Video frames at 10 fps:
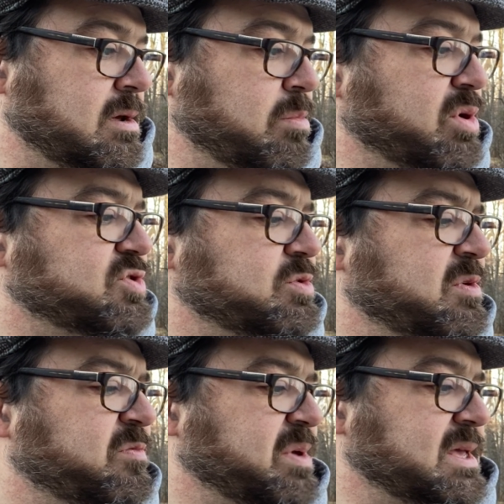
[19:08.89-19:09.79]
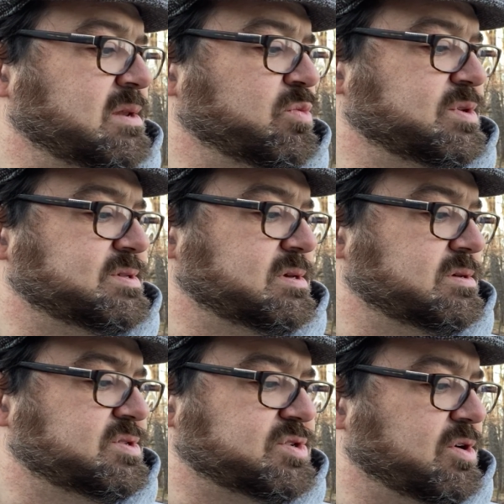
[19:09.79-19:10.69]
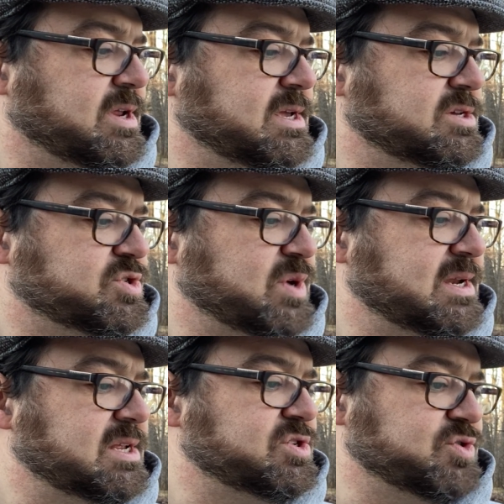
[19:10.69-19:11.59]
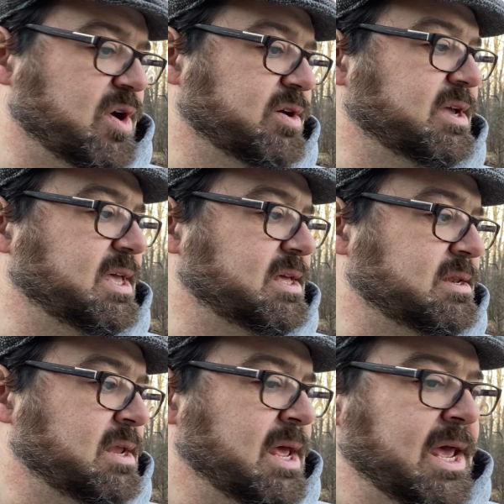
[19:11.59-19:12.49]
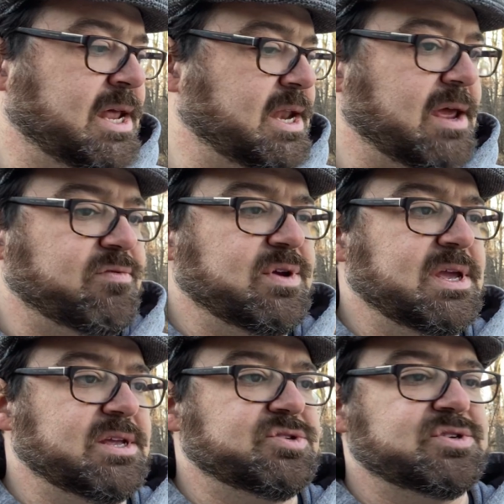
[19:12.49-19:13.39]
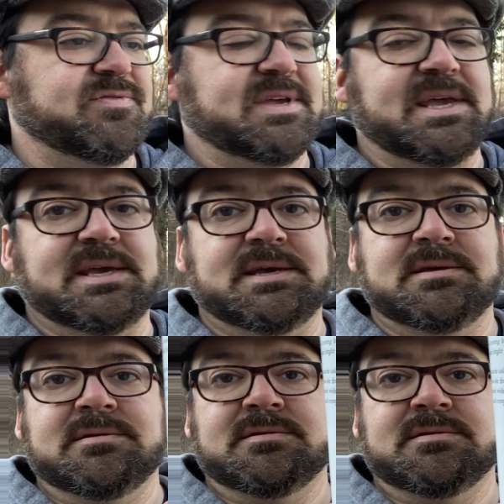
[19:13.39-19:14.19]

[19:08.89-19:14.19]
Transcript: Bertram of Ben was sturdy, straight, and strong again, and every inch of a king.